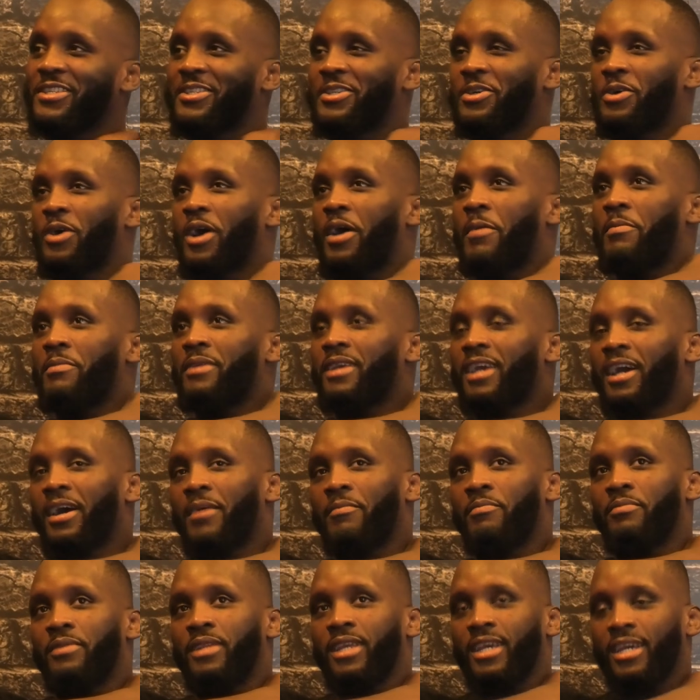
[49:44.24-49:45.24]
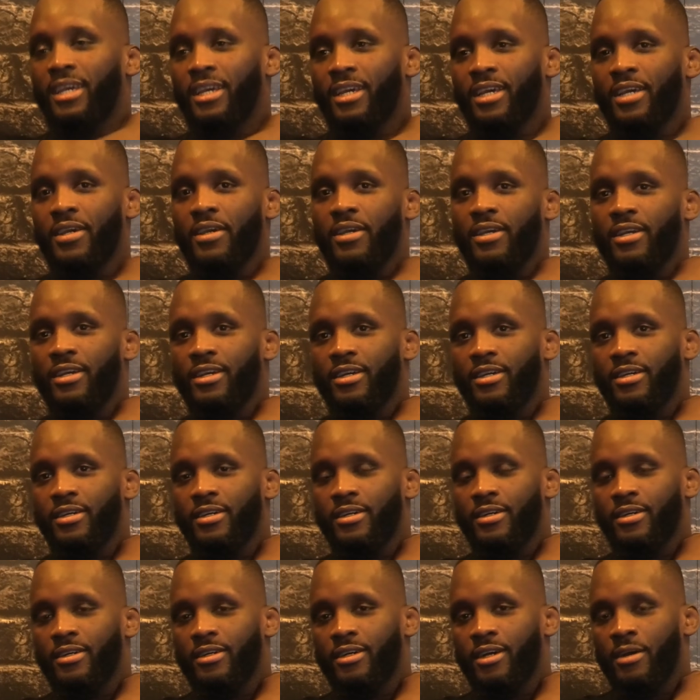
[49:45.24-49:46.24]
I'm there.
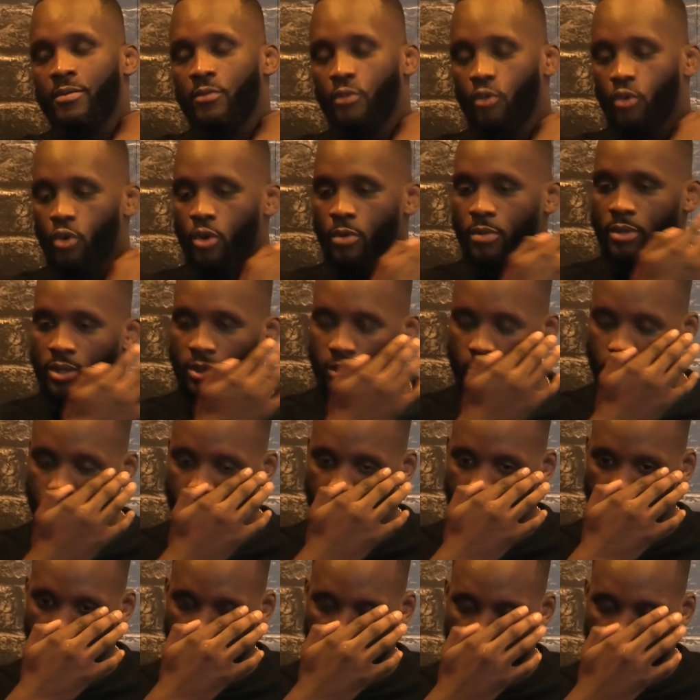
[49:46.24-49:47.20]
I'm warming up,